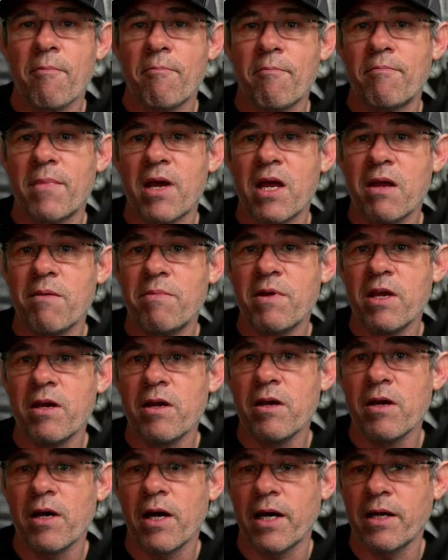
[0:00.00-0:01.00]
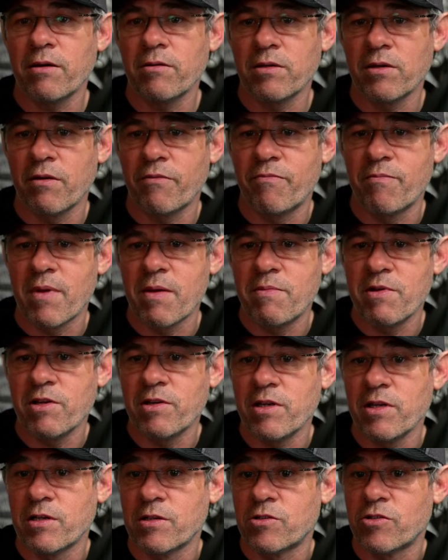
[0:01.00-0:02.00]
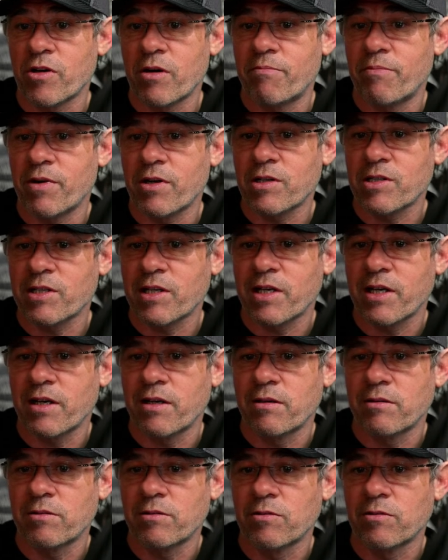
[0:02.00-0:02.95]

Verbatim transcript: Maybe, I don't know, maybe you need a Dropbox account